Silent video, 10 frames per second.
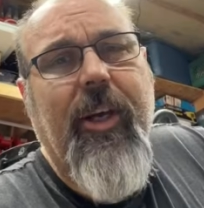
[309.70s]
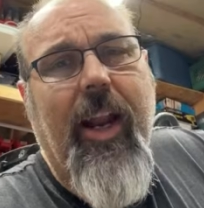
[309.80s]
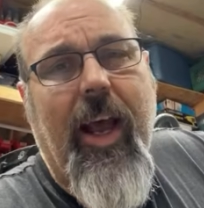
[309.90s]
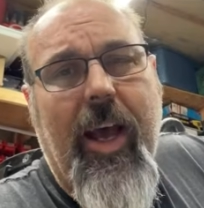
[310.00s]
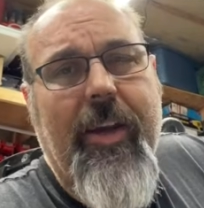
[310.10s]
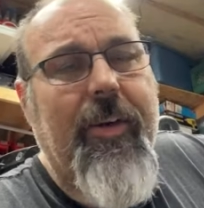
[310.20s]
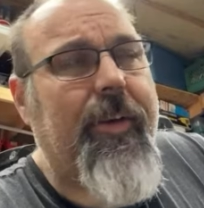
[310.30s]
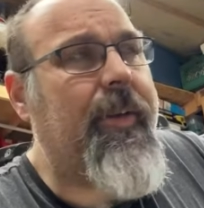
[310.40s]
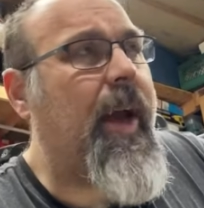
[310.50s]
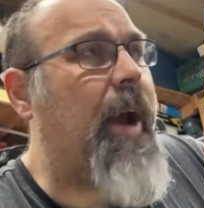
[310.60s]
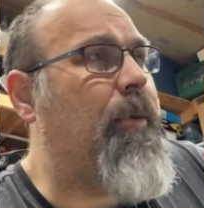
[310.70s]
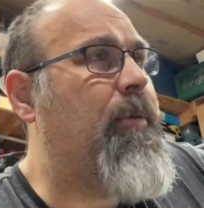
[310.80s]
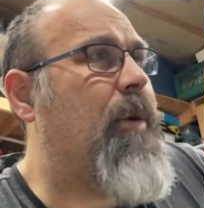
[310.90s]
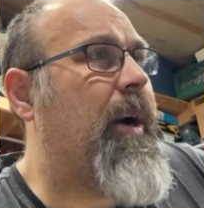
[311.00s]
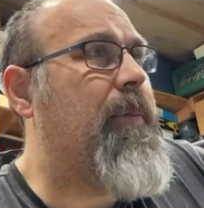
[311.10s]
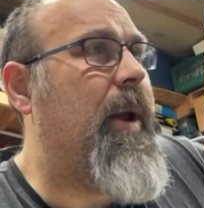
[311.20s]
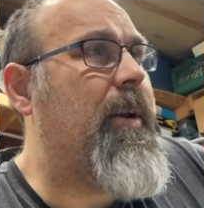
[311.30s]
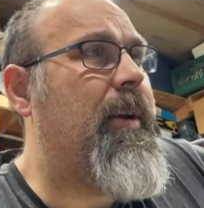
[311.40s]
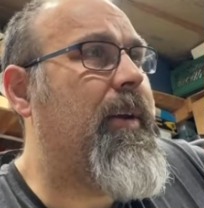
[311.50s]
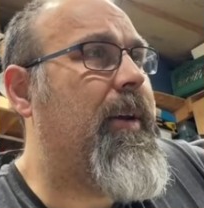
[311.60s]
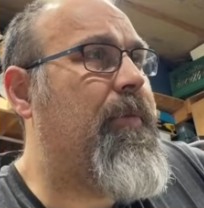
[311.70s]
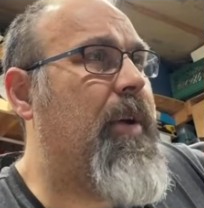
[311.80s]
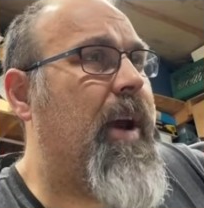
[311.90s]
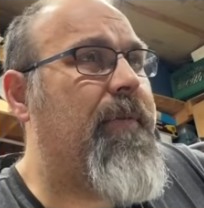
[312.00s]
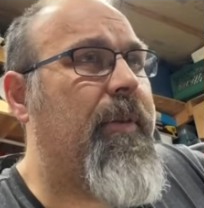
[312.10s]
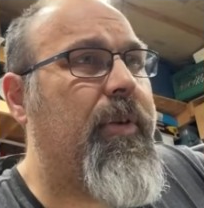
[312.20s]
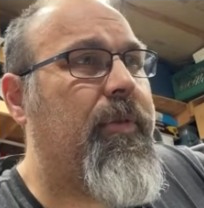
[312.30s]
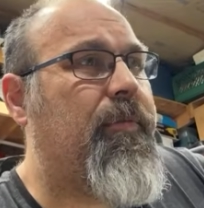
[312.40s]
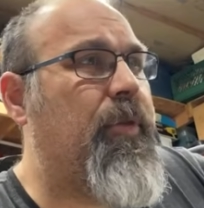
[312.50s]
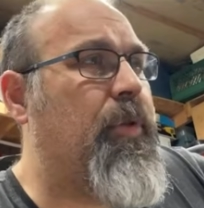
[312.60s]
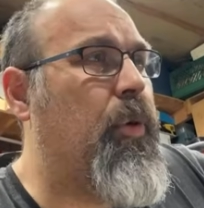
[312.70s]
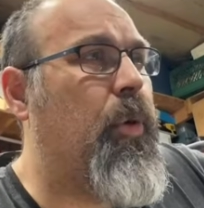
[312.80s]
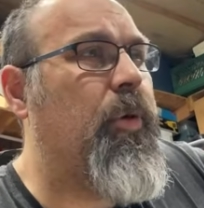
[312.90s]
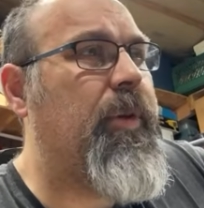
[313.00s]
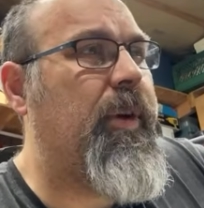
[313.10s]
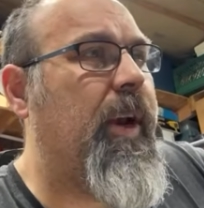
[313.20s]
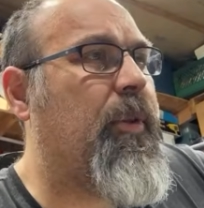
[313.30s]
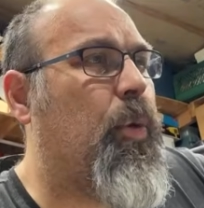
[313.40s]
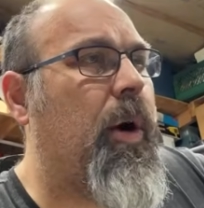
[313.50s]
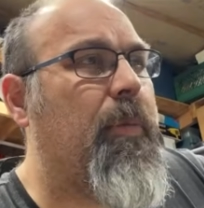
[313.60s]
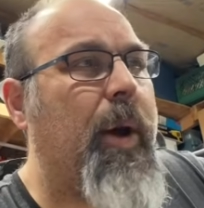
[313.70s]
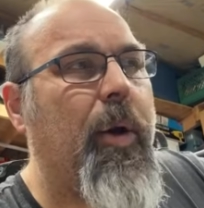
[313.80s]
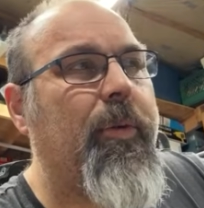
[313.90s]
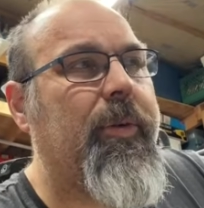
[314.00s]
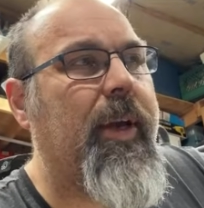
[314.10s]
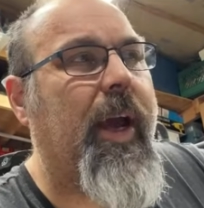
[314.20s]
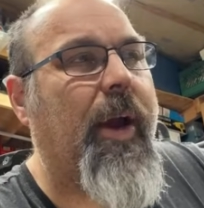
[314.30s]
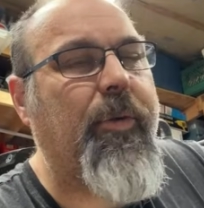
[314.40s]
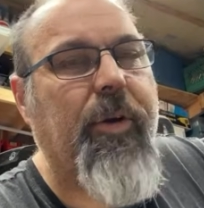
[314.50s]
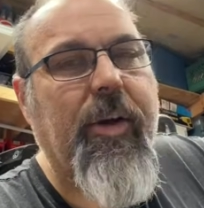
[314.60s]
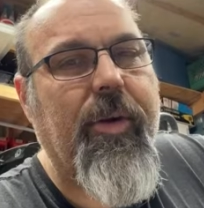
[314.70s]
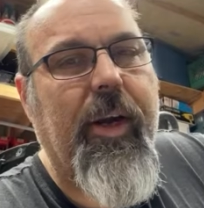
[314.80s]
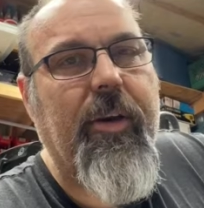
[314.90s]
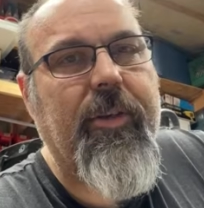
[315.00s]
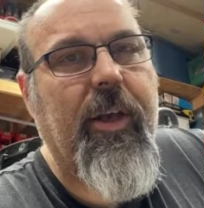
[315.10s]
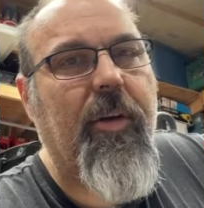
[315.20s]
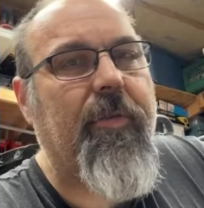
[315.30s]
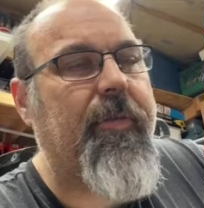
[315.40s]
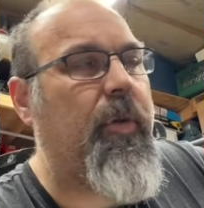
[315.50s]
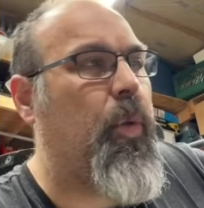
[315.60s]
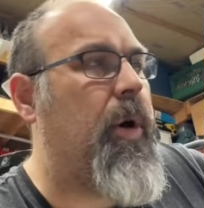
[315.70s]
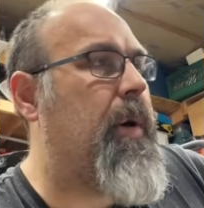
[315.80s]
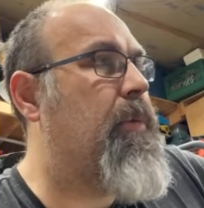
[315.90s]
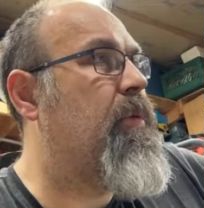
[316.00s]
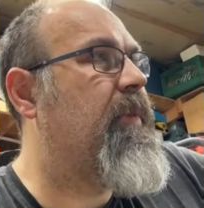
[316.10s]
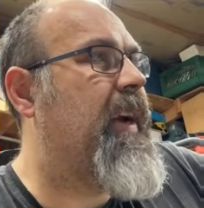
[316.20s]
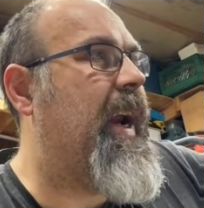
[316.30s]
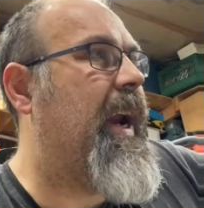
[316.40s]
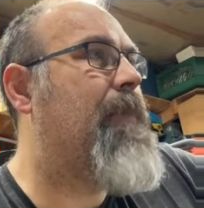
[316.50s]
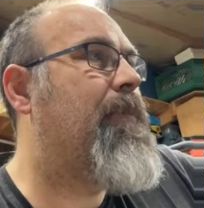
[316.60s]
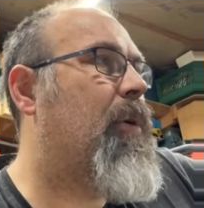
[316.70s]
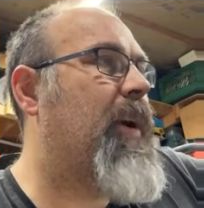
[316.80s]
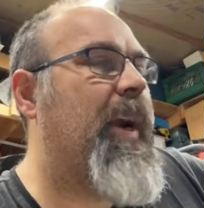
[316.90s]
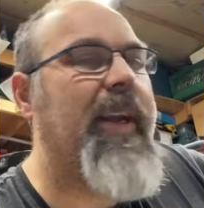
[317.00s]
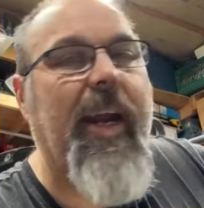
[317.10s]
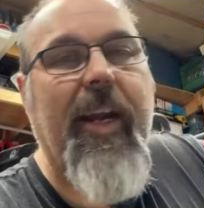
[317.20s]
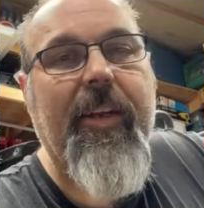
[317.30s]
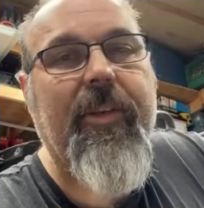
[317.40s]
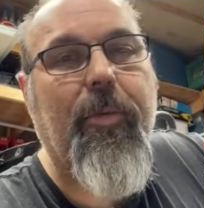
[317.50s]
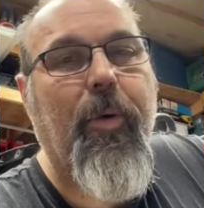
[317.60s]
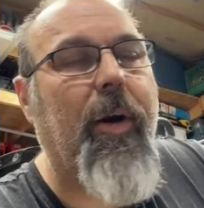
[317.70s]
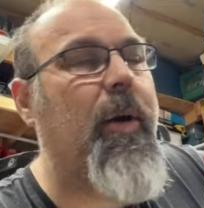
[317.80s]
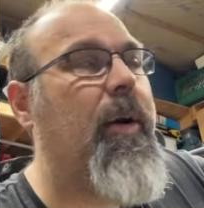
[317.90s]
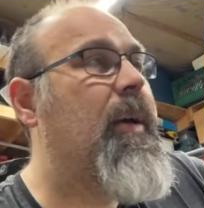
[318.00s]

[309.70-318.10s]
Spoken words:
on a Honda, I would recommend, if you have the few tools and you got the whereabouts, I would try doing it yourself. If you're worried about removing the cam, okay, take it in somewhere.